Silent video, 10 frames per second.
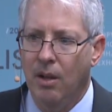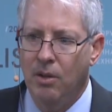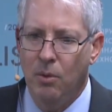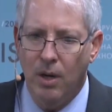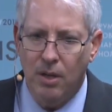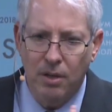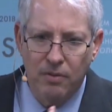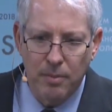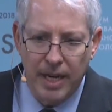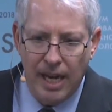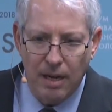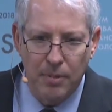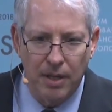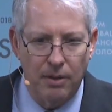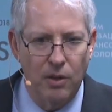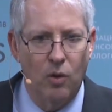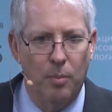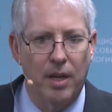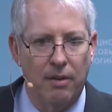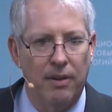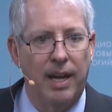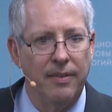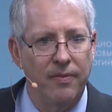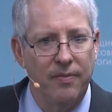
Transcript: you want to turn from a caterpillar into a butterfly.